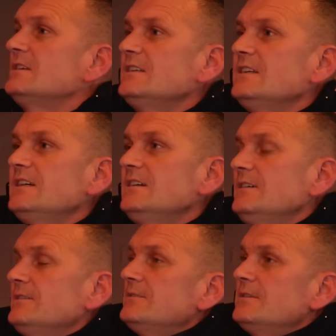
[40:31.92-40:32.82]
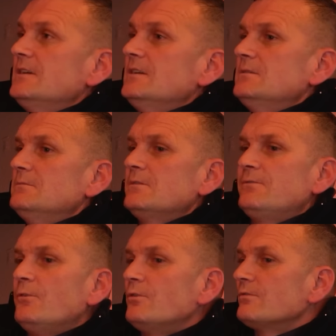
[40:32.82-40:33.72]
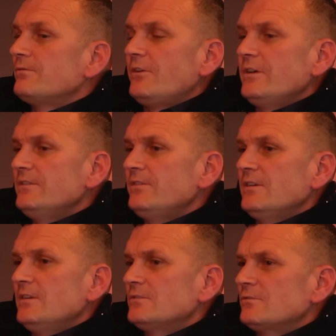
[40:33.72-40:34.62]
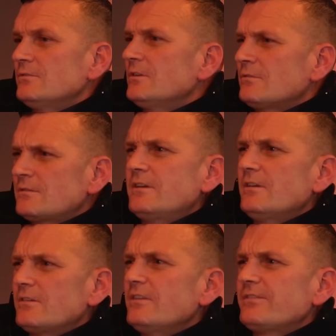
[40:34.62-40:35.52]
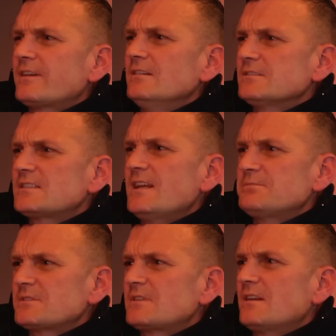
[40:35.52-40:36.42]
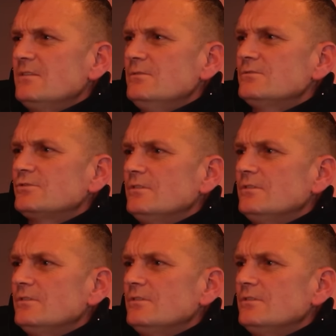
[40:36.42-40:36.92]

and uh, or four and five, you know, they're, they're difficult steps to do, you